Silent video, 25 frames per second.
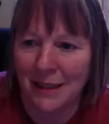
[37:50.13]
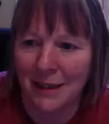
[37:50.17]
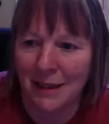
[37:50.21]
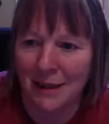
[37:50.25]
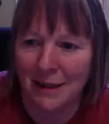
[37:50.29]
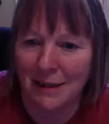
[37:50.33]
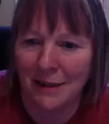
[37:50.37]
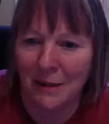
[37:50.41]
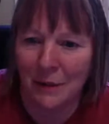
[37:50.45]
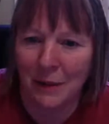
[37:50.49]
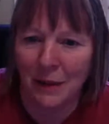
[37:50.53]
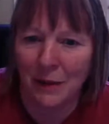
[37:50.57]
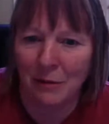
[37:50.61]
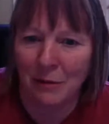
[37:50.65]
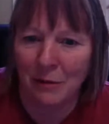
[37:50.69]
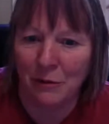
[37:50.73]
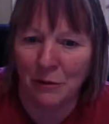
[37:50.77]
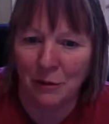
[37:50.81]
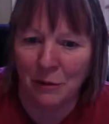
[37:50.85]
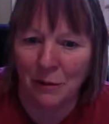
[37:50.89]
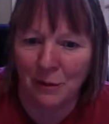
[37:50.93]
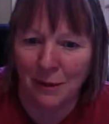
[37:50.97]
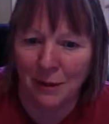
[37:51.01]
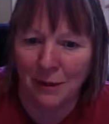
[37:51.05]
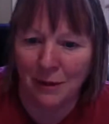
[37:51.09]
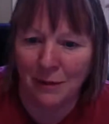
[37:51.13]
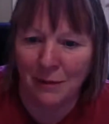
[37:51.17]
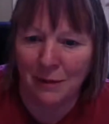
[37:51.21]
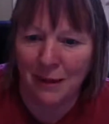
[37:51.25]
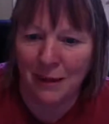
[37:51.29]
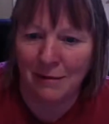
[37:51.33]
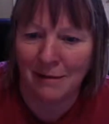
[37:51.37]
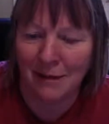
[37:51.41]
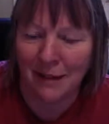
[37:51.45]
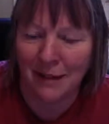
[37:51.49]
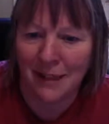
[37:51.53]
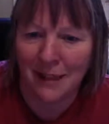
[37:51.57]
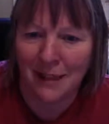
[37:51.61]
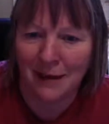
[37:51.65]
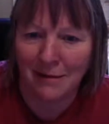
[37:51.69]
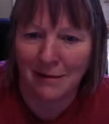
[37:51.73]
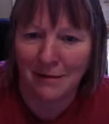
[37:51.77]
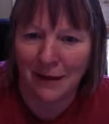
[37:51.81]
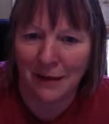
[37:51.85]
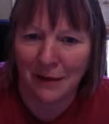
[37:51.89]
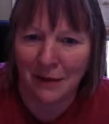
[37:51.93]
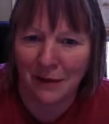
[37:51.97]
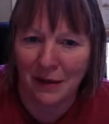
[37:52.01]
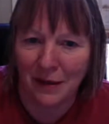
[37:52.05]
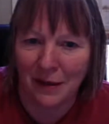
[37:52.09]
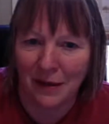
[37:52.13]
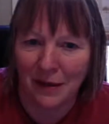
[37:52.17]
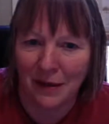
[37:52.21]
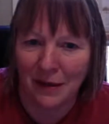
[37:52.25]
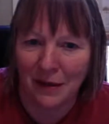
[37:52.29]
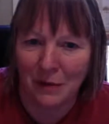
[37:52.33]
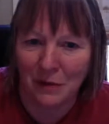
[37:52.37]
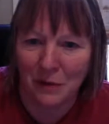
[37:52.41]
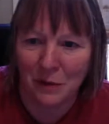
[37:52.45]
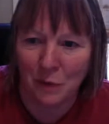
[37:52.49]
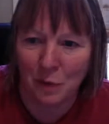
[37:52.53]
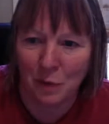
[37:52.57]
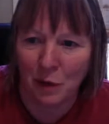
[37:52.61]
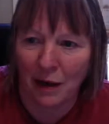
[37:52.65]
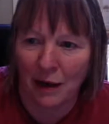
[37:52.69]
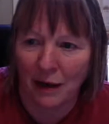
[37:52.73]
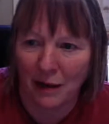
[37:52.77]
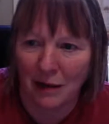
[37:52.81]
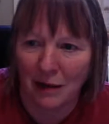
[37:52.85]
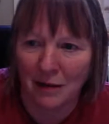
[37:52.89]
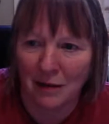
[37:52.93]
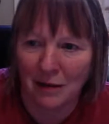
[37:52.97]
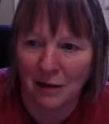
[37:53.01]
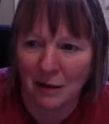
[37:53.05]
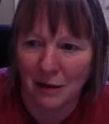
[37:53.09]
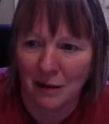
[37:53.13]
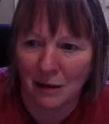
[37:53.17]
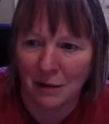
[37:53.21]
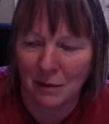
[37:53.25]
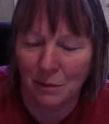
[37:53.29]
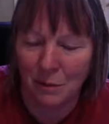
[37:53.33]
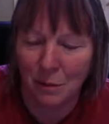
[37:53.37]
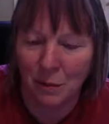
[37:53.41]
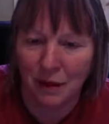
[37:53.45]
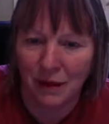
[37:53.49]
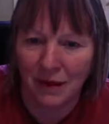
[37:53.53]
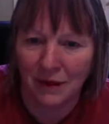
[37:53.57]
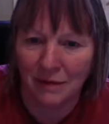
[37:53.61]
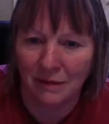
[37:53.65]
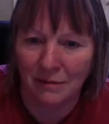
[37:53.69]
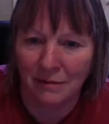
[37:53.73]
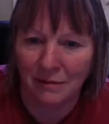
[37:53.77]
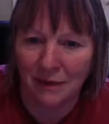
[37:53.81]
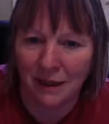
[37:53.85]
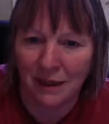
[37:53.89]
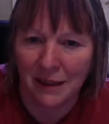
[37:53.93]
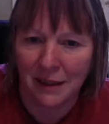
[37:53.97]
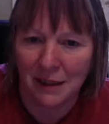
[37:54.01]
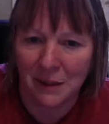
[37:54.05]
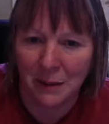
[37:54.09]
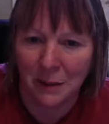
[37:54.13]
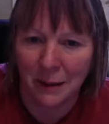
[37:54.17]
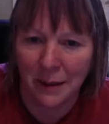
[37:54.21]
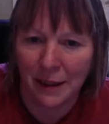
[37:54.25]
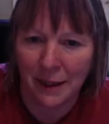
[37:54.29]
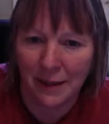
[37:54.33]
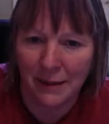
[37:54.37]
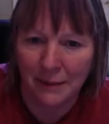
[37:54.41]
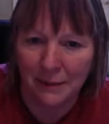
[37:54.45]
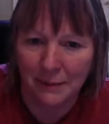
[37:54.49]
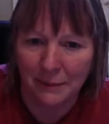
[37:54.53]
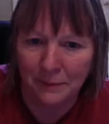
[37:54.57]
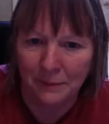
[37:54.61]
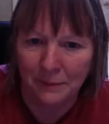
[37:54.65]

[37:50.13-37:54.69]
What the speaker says: and the week before we got married, I found out I was pregnant because I got pregnant right away.